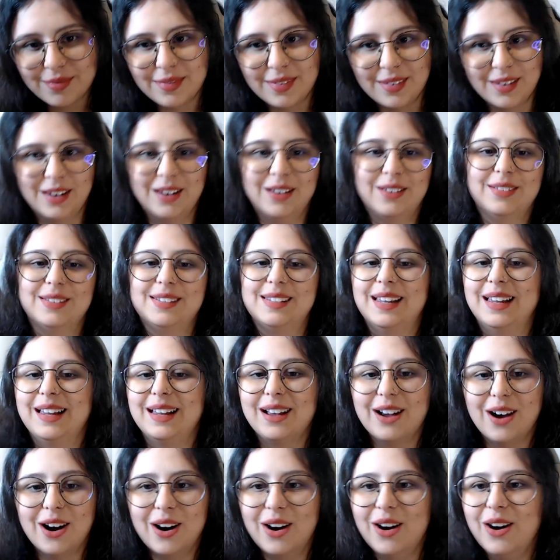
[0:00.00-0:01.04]
And I was like,
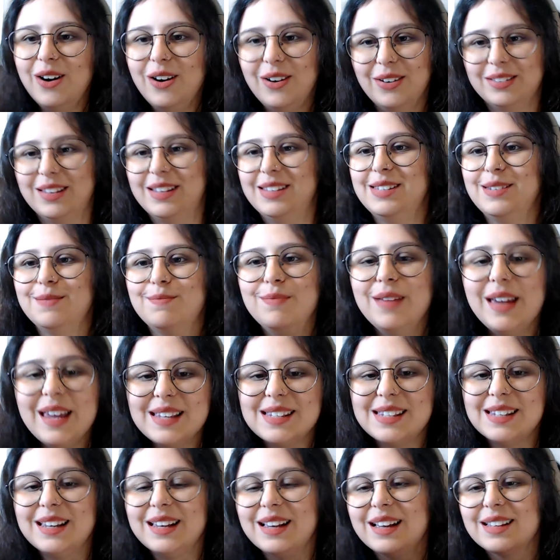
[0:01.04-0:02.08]
oh, that's amazing.